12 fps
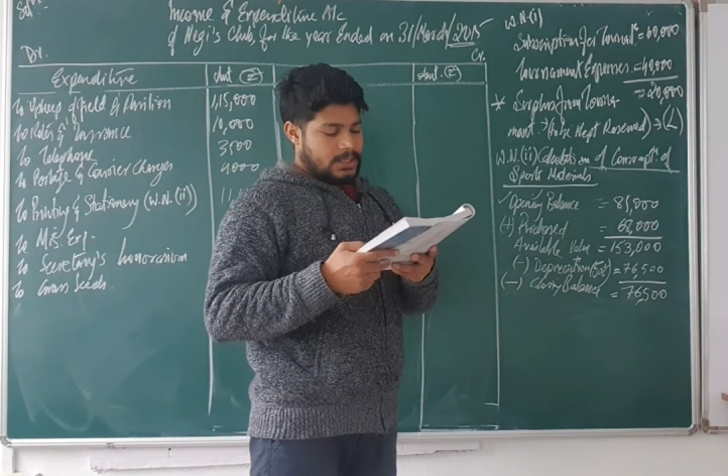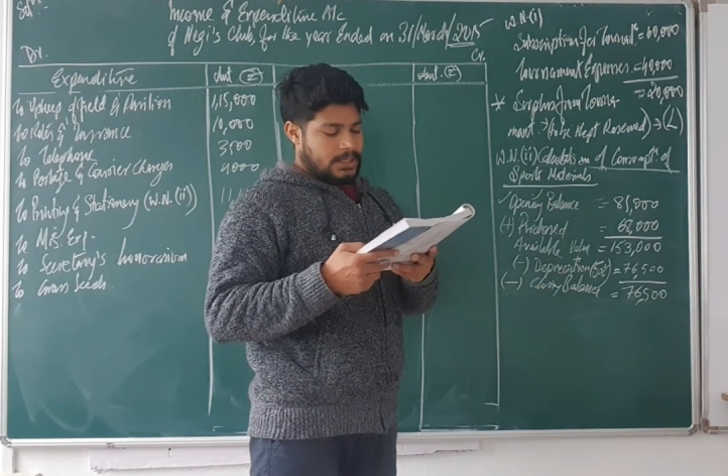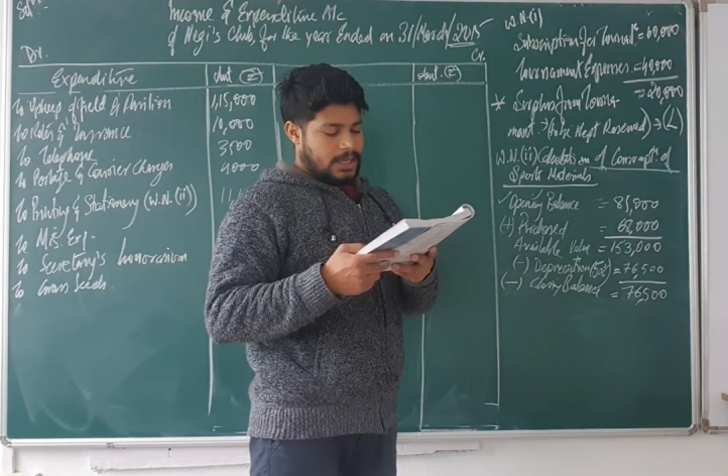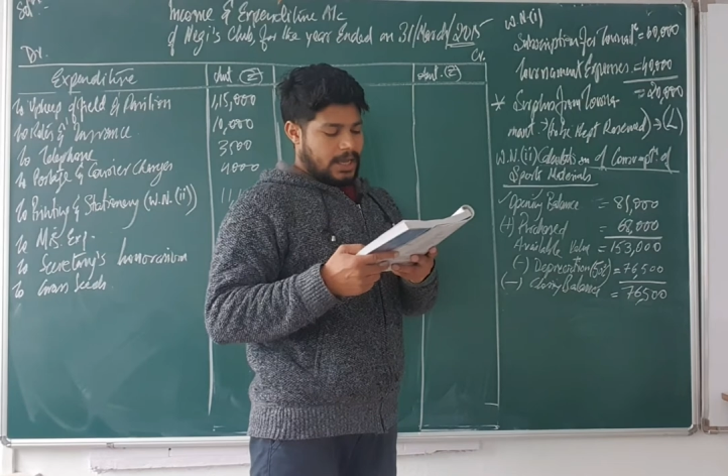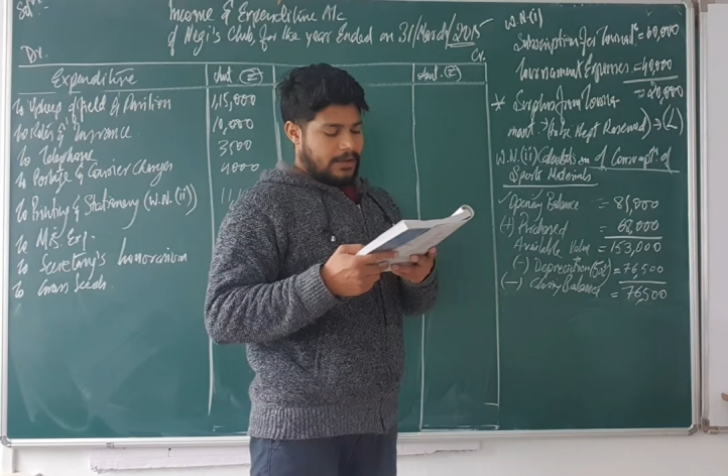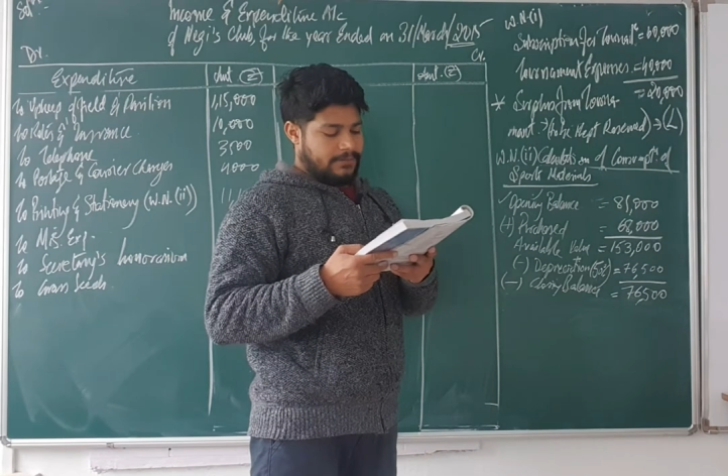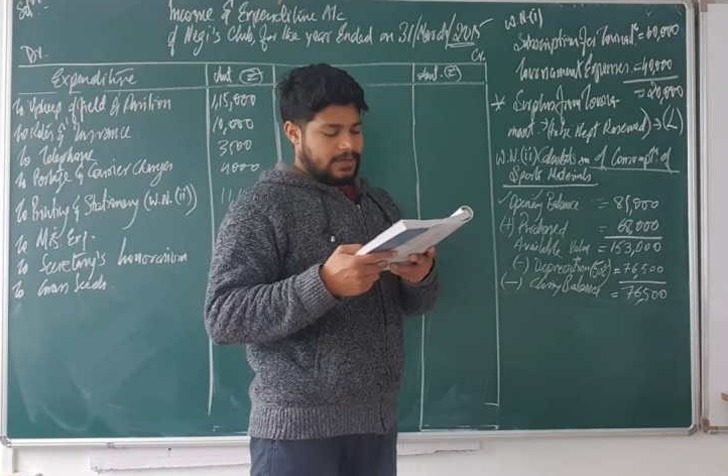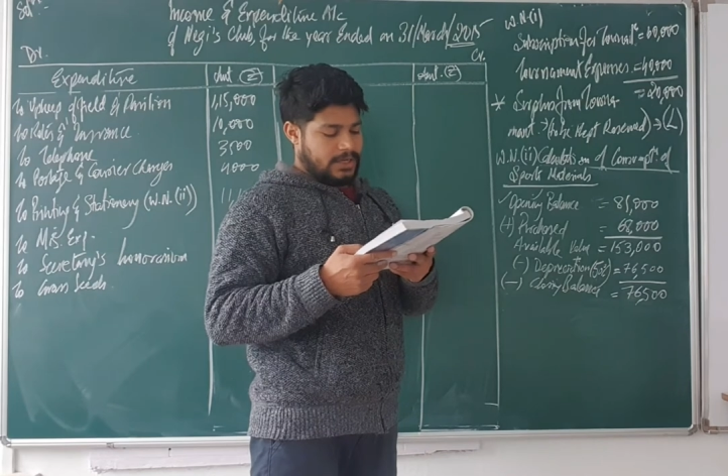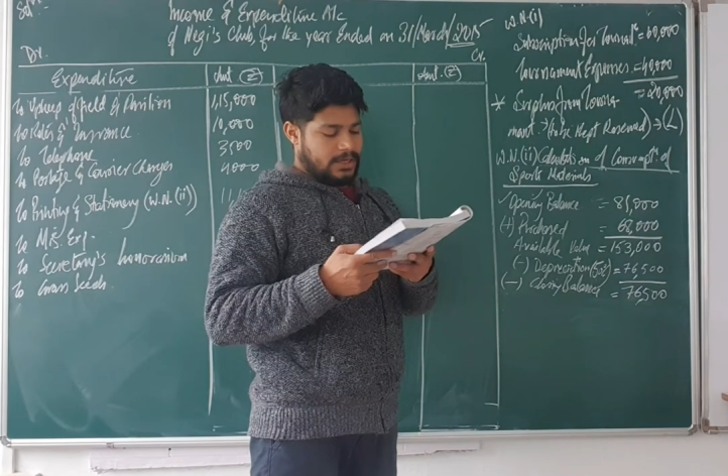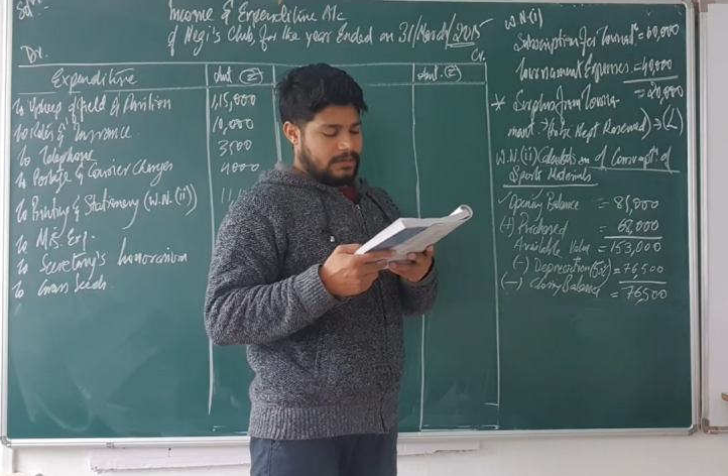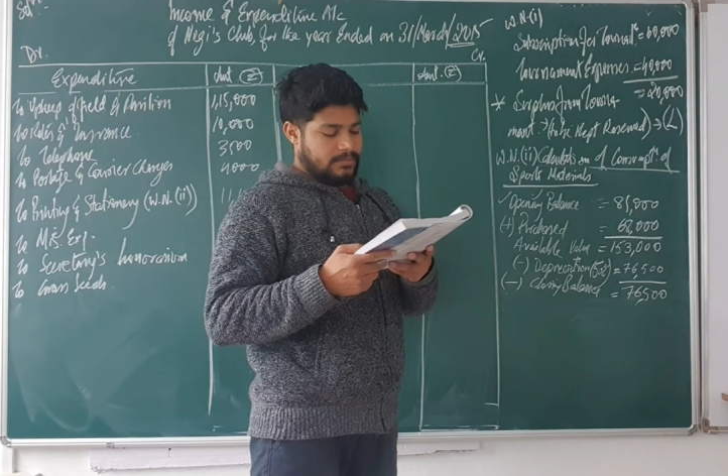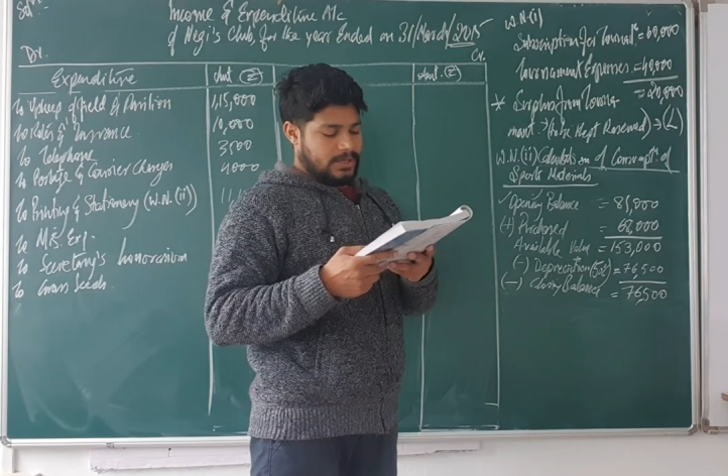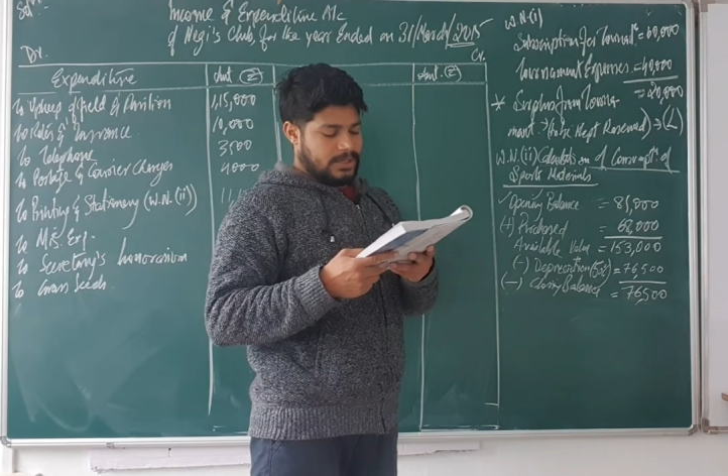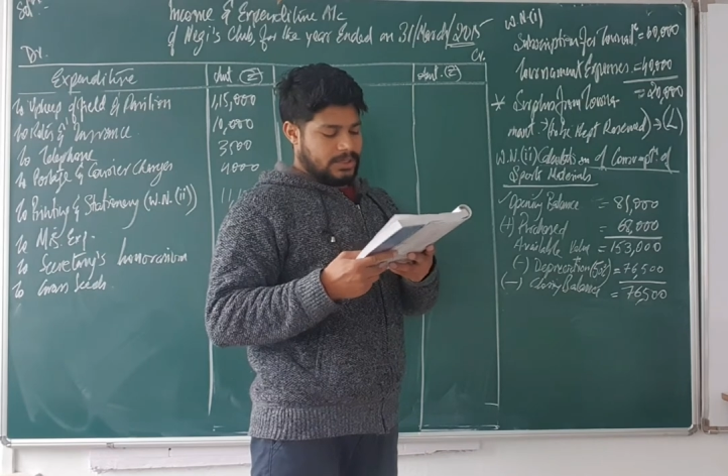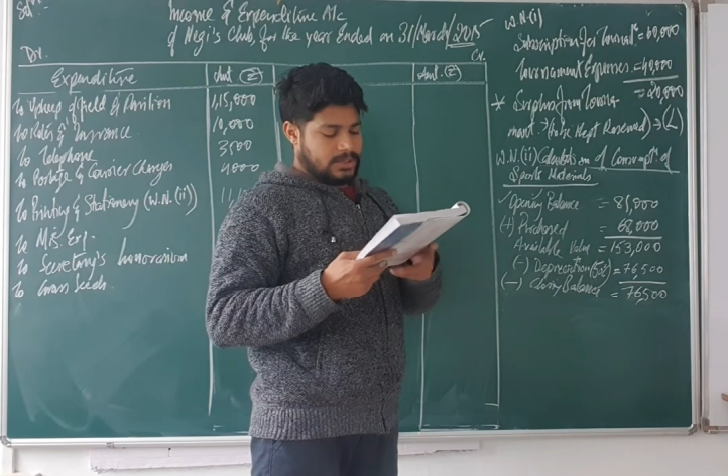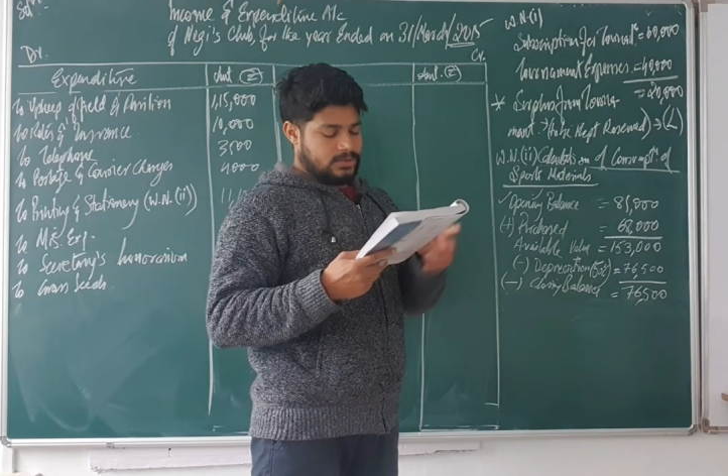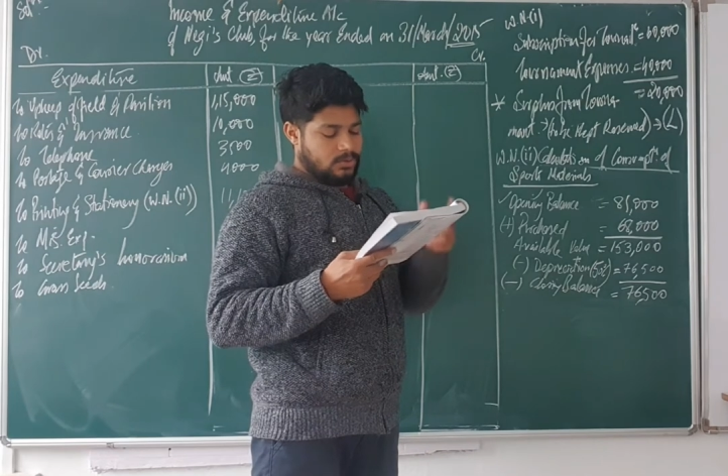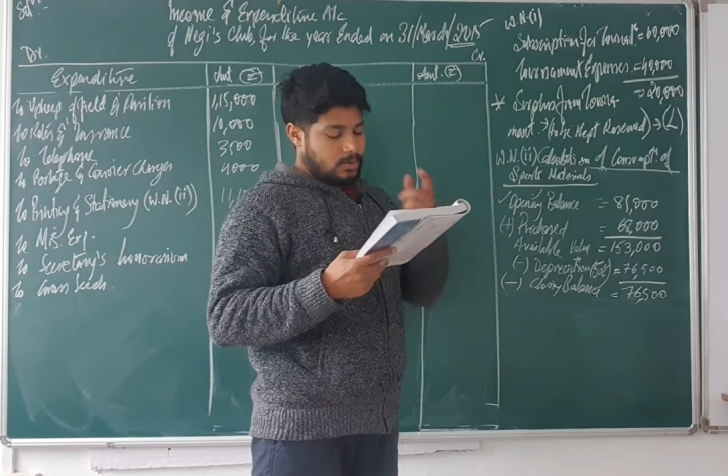They have taken
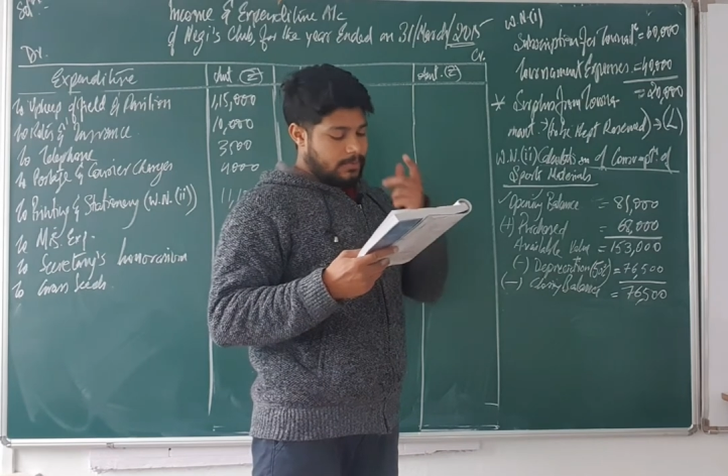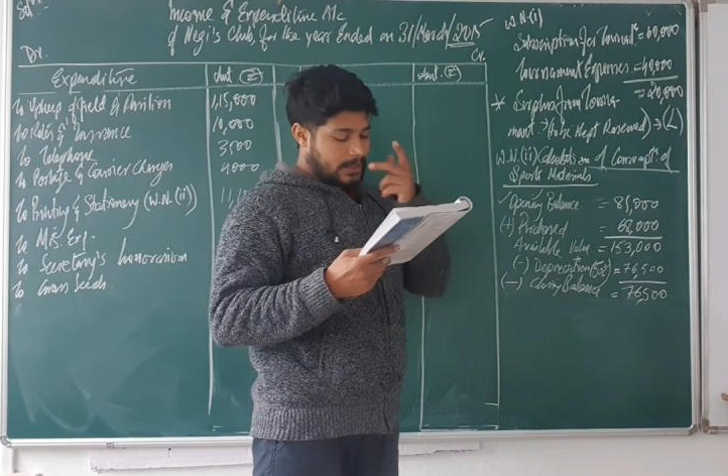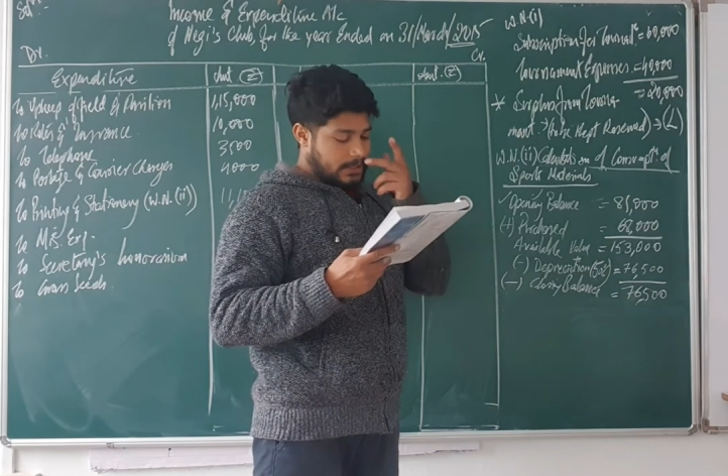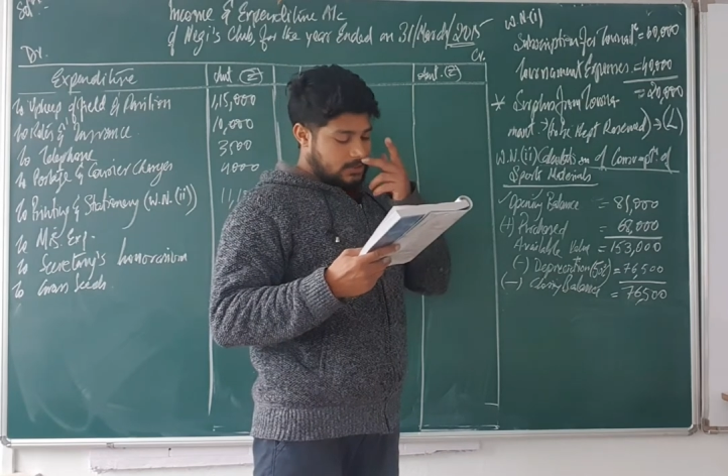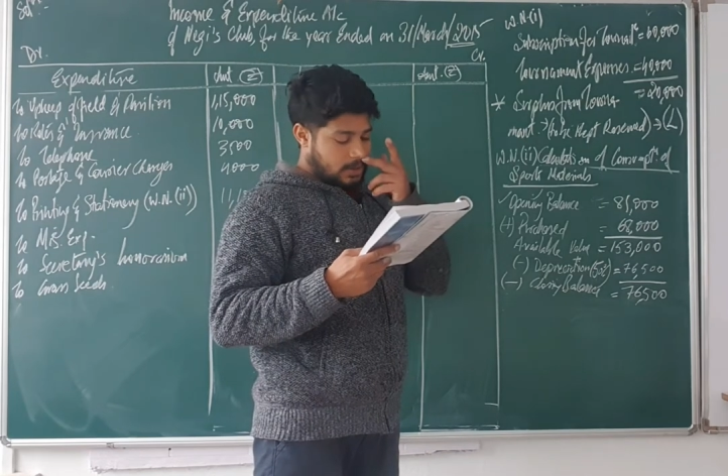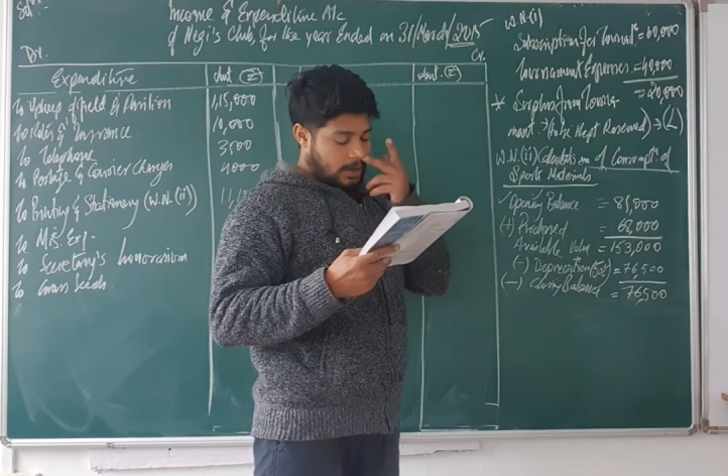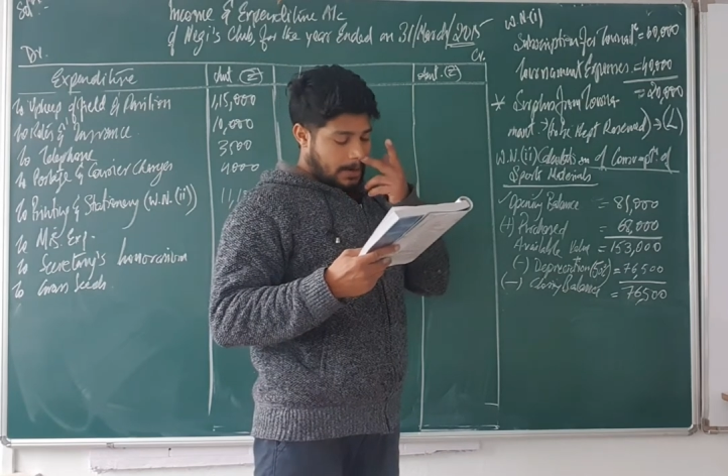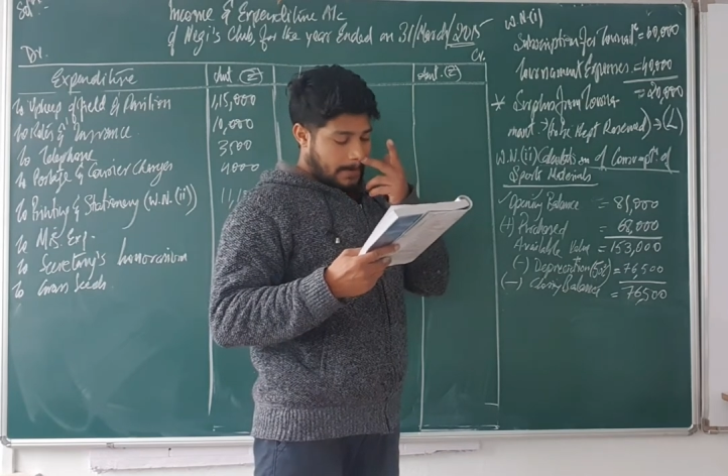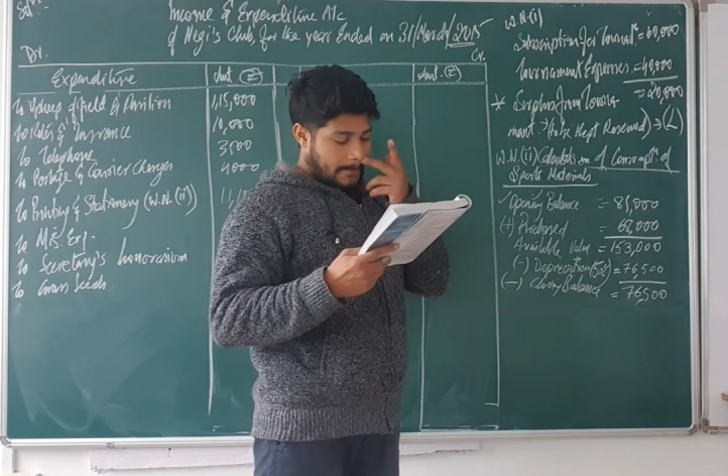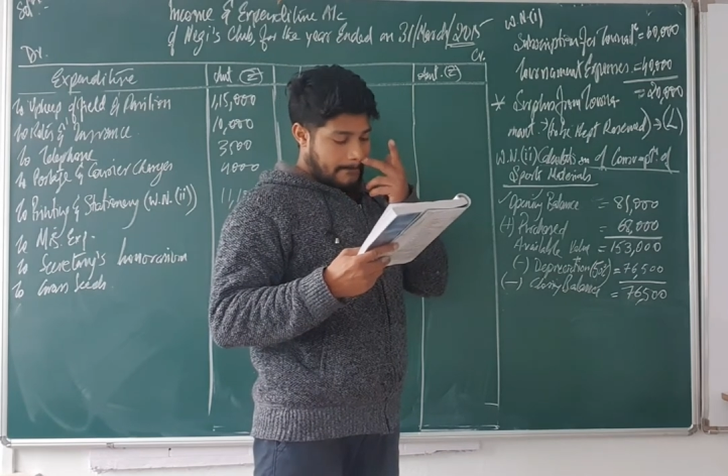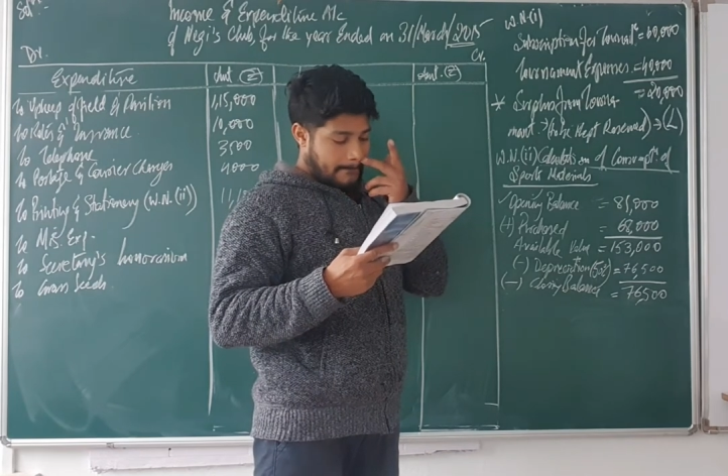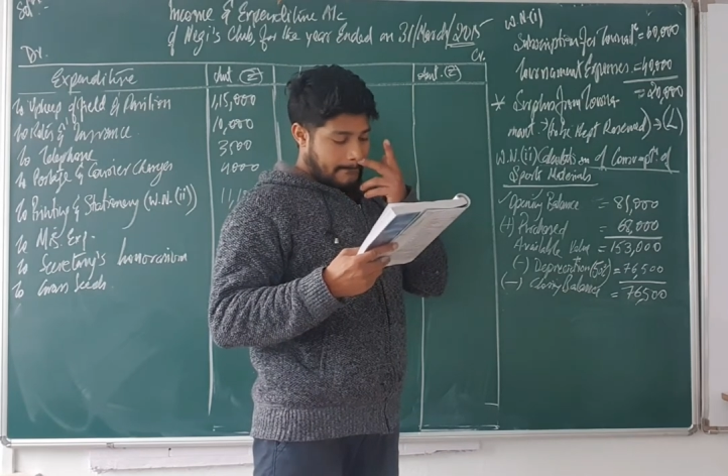materials opening stock.